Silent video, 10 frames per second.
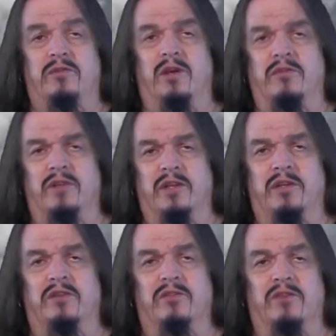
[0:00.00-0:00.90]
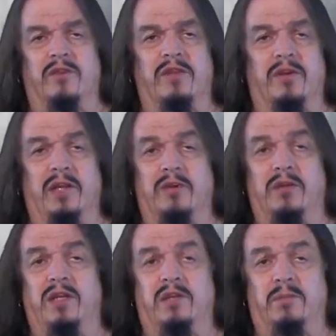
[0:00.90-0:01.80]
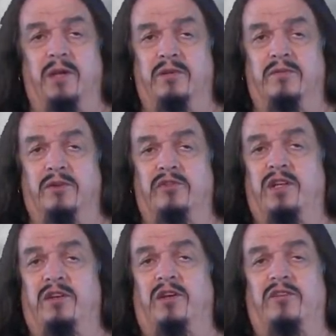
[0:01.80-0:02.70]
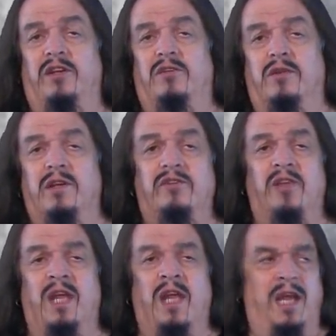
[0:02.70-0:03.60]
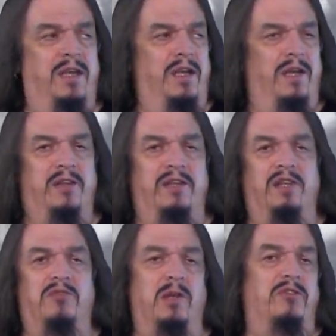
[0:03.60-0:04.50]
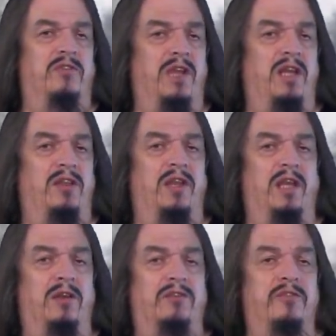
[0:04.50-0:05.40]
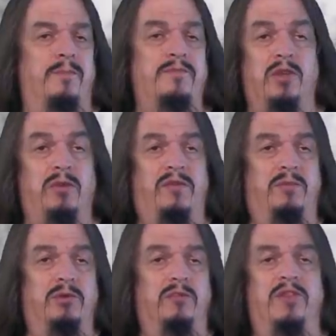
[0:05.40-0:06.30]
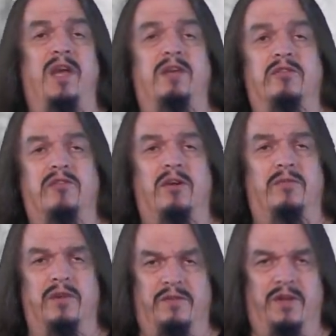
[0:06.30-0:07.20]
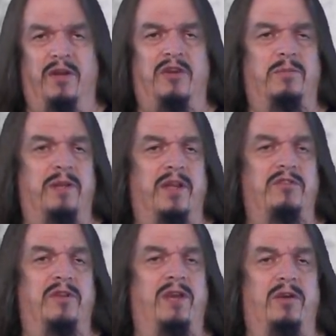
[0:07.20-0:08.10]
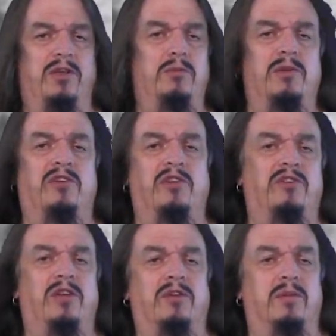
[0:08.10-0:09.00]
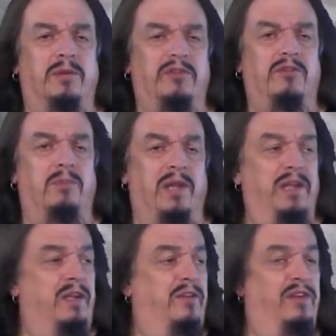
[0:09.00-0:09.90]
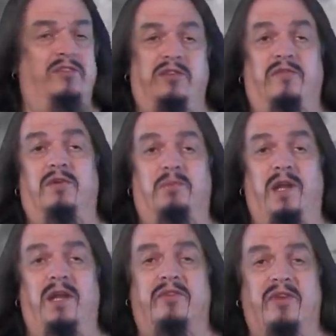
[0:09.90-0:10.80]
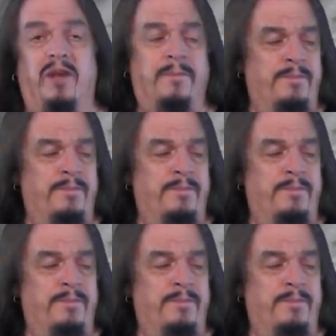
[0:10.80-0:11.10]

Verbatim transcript: you contradicted yourself there and agreed that biodiversity does increase, and not at the expense of anything else. You even proved that yourself with a fair explanation of how humans engineered the mustard plant into six different plants.